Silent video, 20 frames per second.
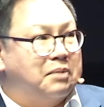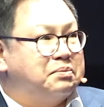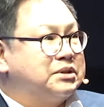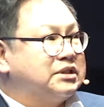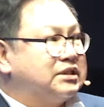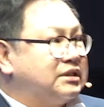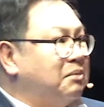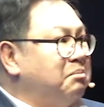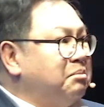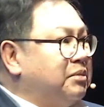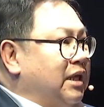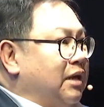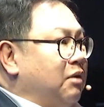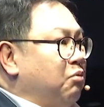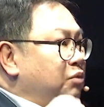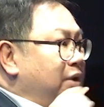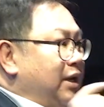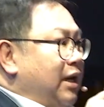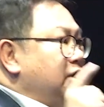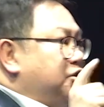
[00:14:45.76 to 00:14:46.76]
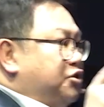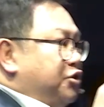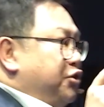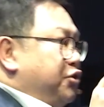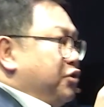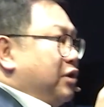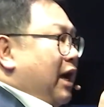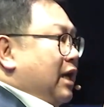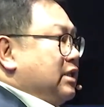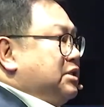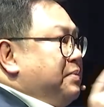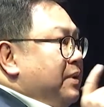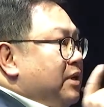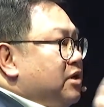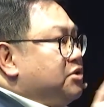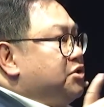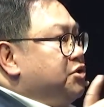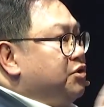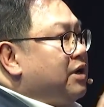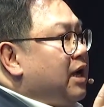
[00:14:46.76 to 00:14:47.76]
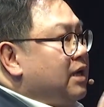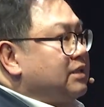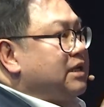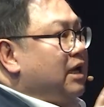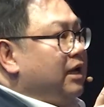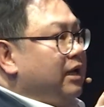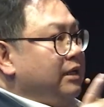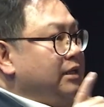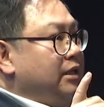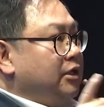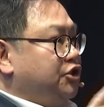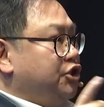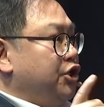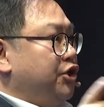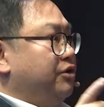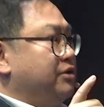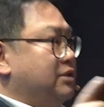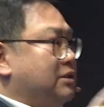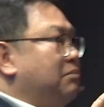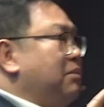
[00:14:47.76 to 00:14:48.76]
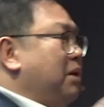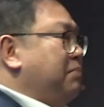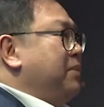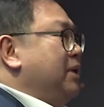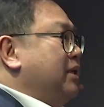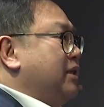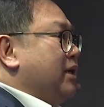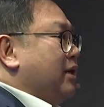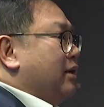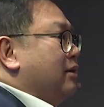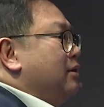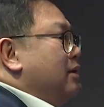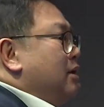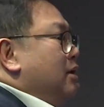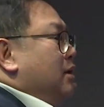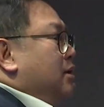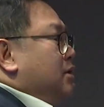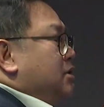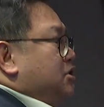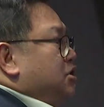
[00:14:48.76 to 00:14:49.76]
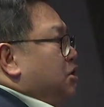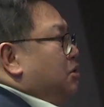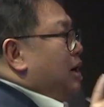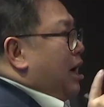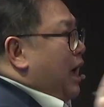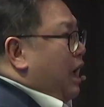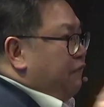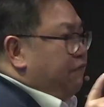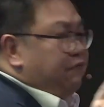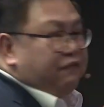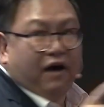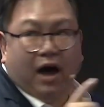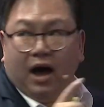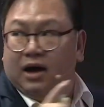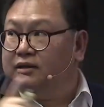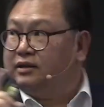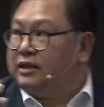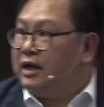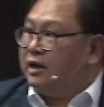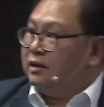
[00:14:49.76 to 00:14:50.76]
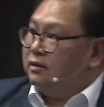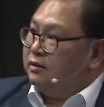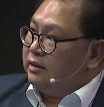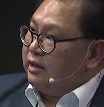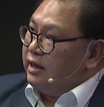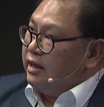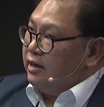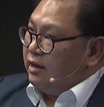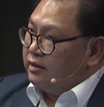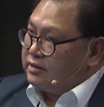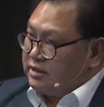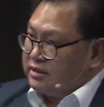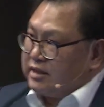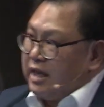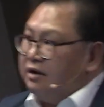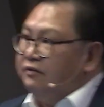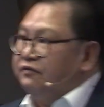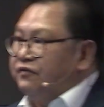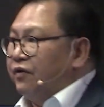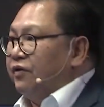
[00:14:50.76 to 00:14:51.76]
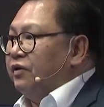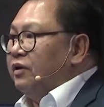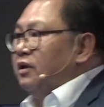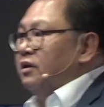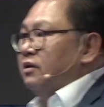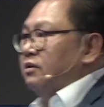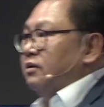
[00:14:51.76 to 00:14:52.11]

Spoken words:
up something related to you guys, because you guys are in the journalism and media. So I found that in Stanford,